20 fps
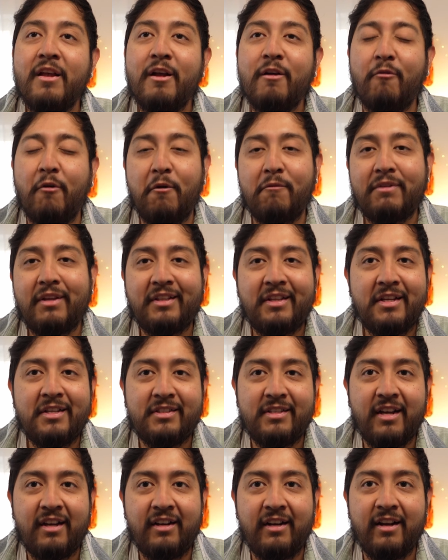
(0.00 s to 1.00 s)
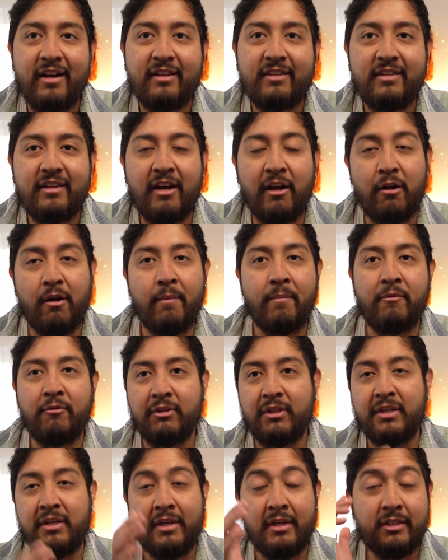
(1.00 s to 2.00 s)
one of the things I learned along
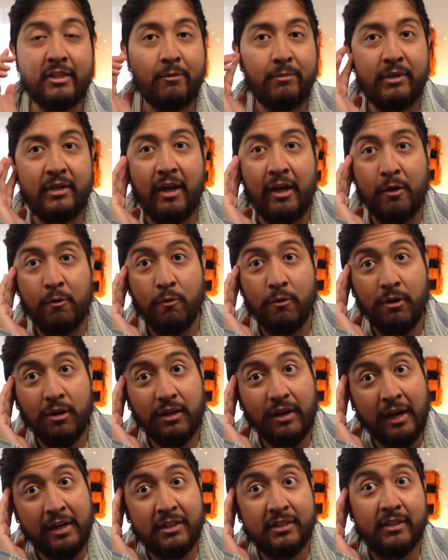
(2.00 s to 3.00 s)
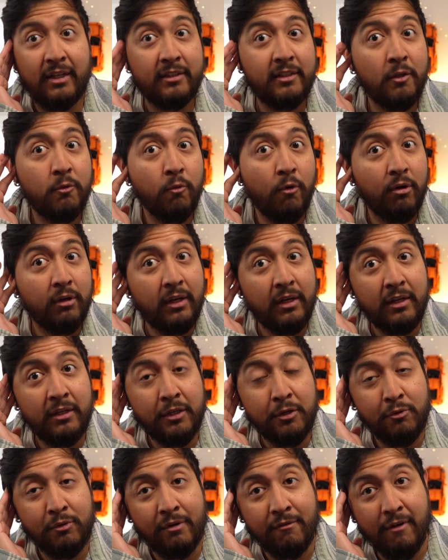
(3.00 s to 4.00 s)
the years, I started working in the
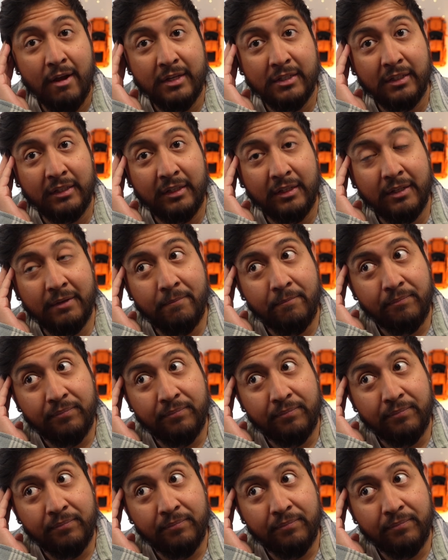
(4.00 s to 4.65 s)
university